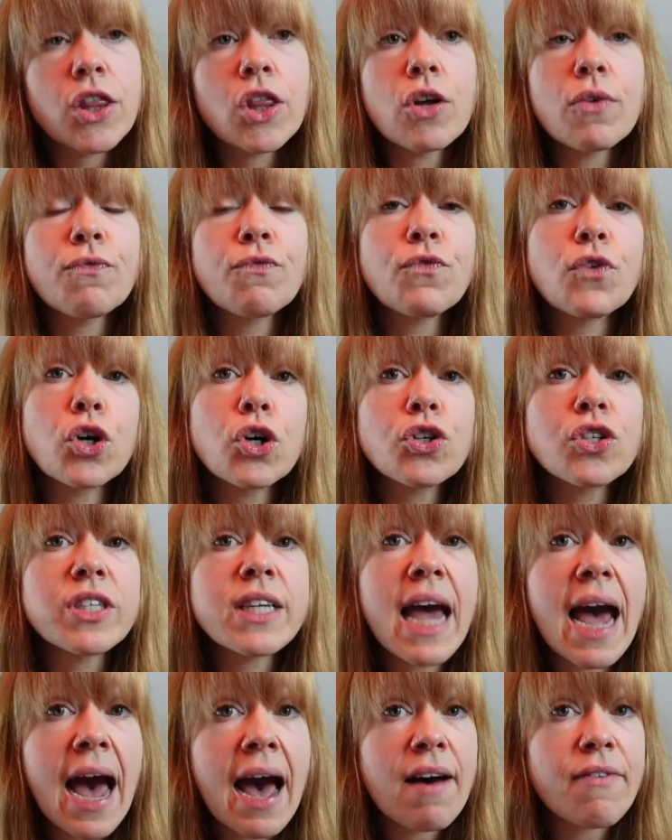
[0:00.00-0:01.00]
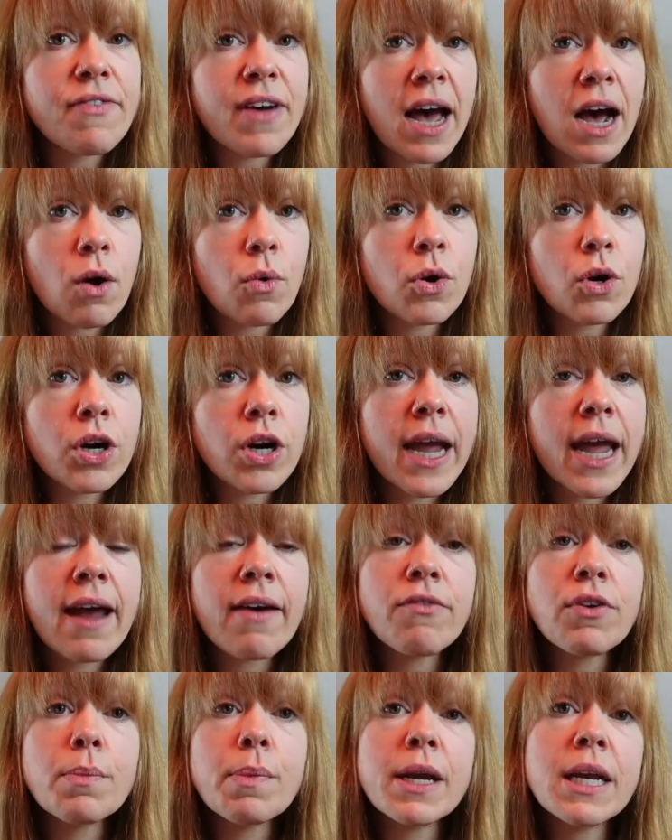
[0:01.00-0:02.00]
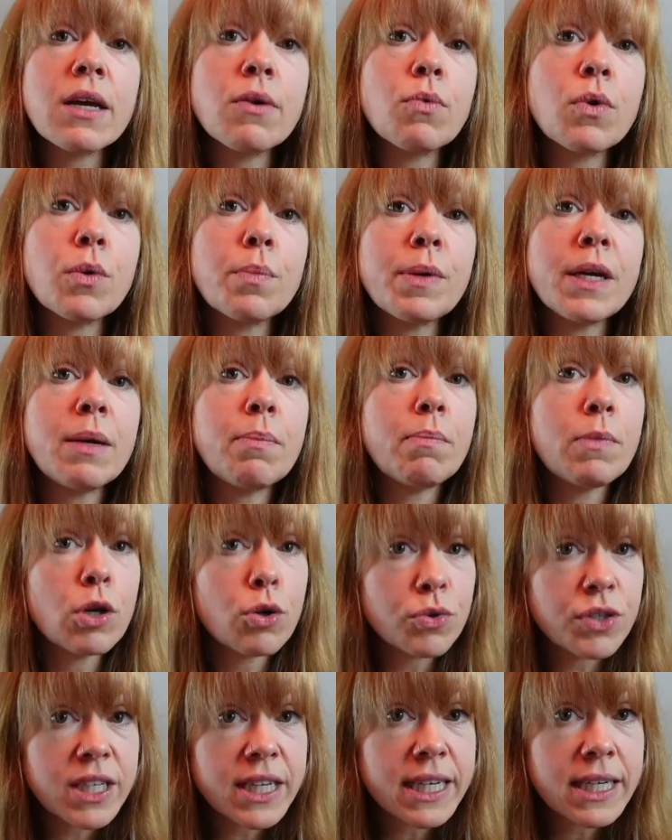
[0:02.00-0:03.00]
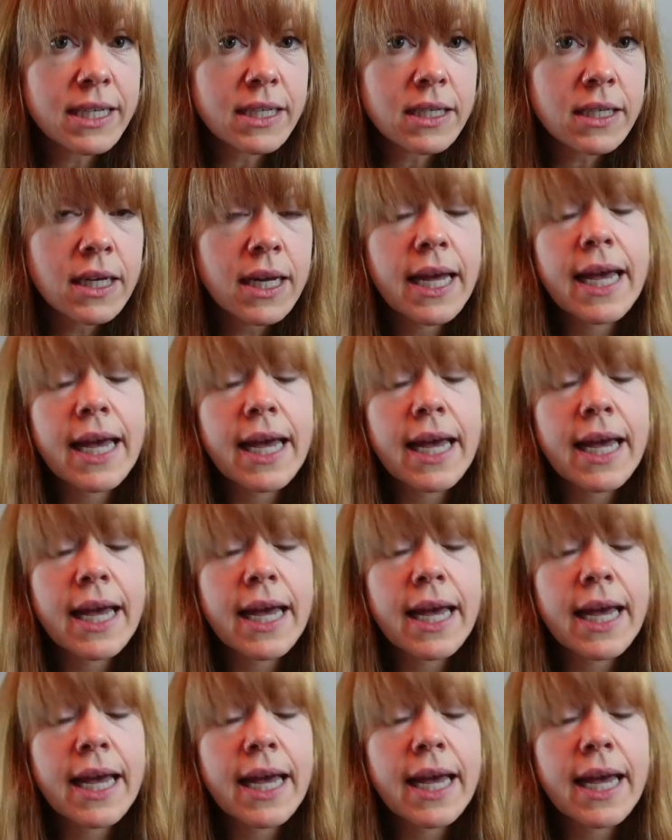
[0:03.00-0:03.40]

the first half hour, everybody will be muted